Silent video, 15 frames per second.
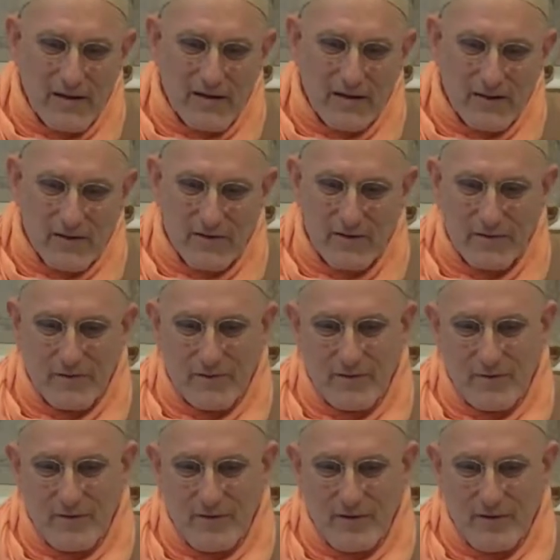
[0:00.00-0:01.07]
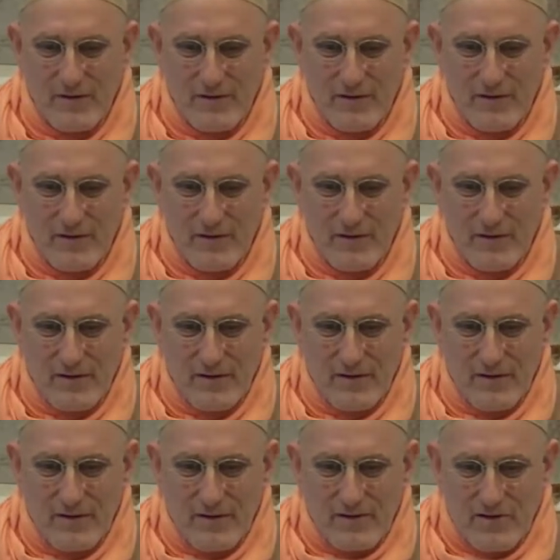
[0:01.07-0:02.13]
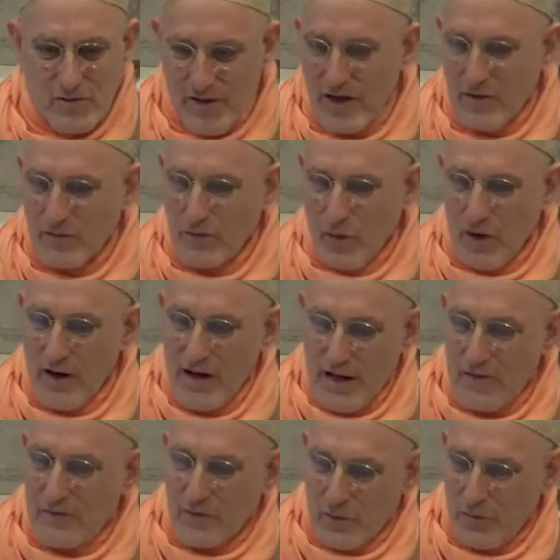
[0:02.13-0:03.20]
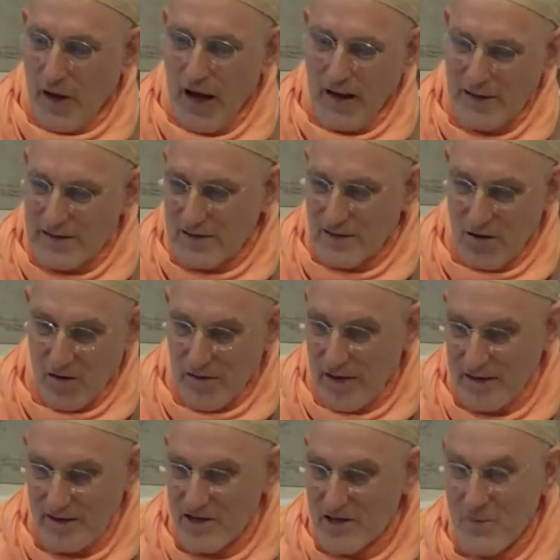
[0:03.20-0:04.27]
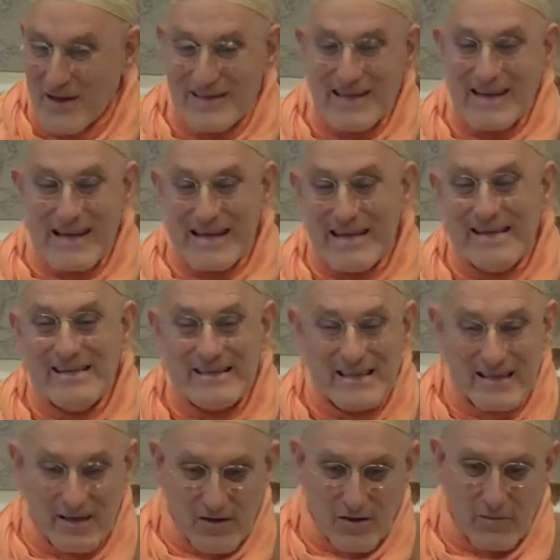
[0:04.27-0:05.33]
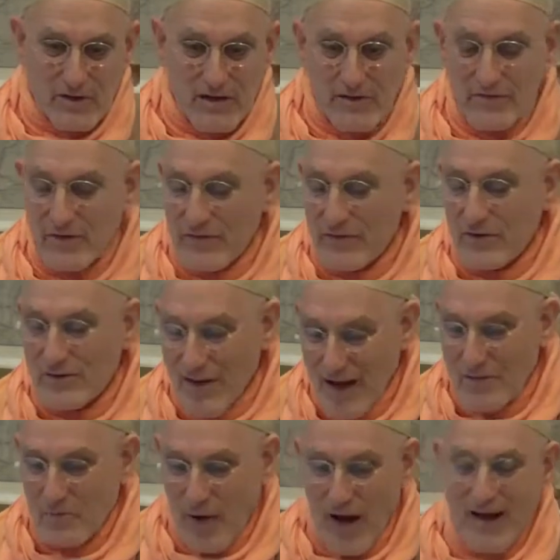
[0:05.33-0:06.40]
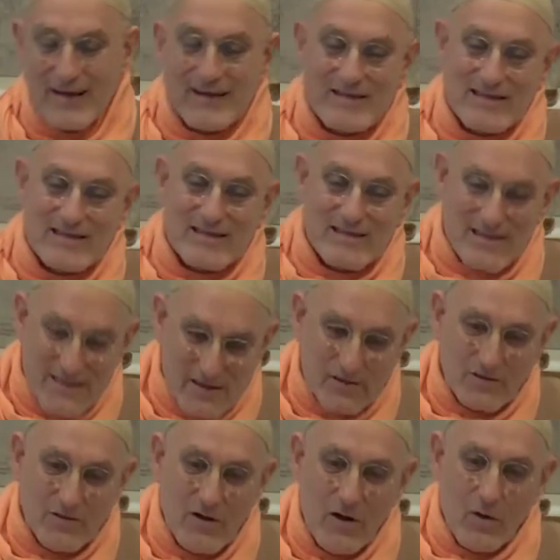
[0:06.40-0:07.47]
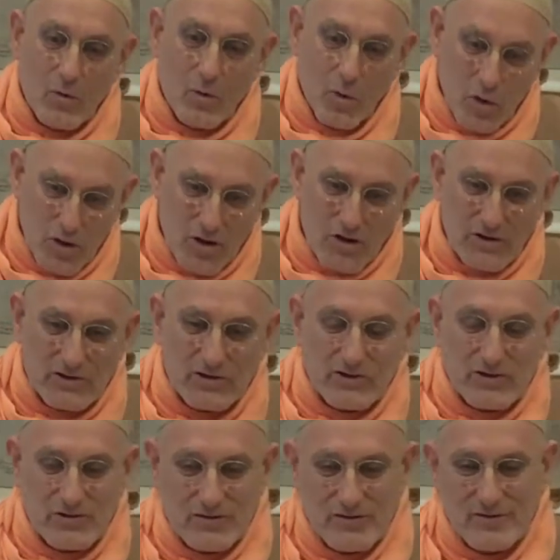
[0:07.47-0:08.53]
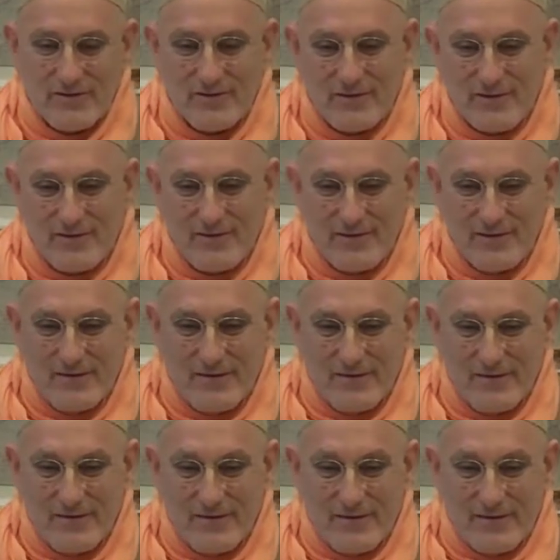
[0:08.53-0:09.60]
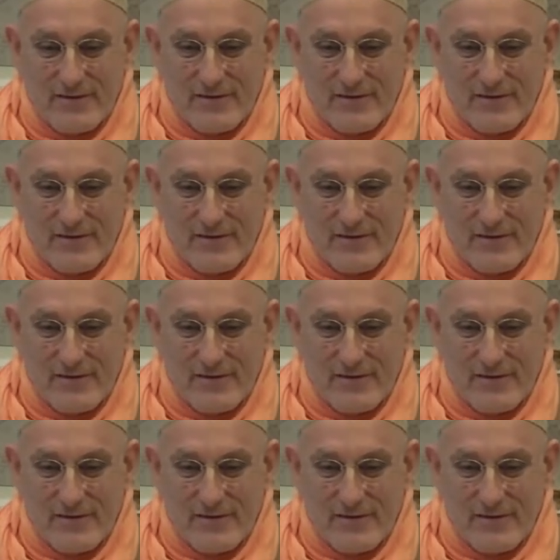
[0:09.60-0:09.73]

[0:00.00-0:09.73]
Spiritual is independent. So therefore, if you're pious and all that, it just makes it easier. But even if you're not pious, it still works.